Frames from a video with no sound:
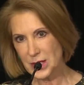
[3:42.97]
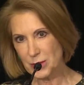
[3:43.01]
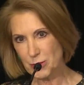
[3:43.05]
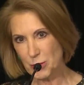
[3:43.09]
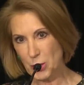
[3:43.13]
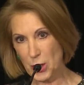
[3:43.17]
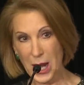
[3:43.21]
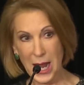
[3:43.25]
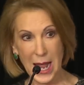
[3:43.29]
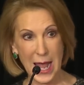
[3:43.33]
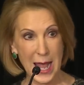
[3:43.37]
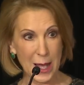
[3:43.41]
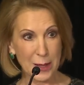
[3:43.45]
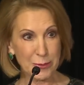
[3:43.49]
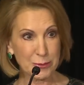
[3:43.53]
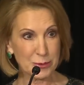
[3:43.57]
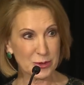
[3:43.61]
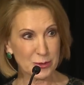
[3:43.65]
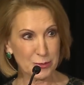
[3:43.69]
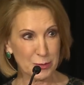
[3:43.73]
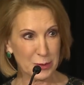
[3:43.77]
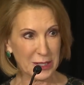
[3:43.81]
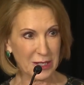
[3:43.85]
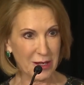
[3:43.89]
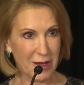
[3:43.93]

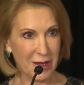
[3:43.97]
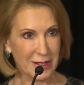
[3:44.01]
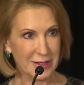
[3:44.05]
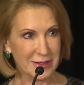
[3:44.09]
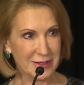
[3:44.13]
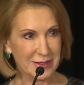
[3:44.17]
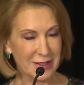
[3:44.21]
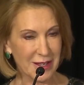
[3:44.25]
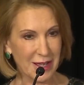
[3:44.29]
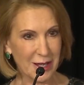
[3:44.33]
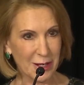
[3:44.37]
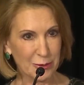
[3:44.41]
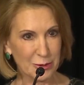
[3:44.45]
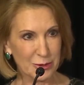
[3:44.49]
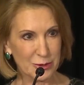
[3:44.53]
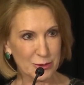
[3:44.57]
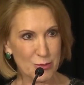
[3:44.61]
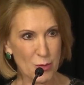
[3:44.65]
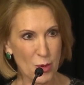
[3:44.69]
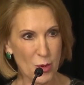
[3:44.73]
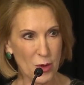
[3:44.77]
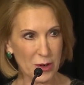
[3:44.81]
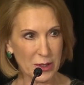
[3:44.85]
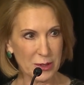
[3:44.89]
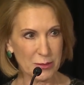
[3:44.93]
perhaps because I was
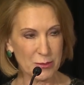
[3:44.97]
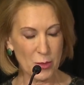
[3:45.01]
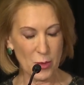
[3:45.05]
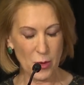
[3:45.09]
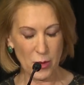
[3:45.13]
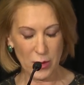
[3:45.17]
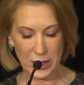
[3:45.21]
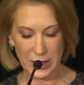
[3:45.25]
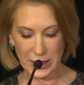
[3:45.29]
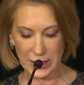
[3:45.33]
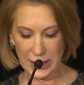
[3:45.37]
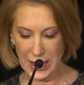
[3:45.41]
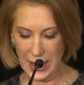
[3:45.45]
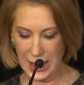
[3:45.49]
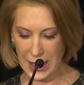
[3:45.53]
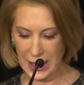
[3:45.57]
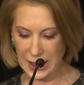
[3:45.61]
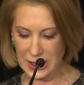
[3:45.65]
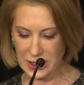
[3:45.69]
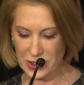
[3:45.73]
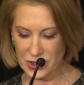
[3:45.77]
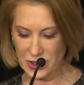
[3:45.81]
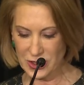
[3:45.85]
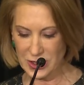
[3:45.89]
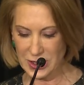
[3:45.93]
more and more
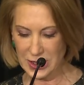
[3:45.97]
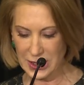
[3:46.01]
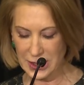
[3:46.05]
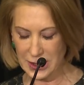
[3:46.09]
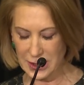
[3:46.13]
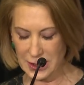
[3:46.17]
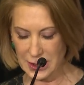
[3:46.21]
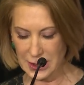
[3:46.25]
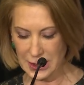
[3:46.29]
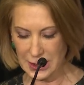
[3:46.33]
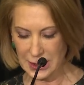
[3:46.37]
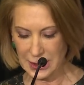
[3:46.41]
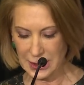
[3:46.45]
engaged in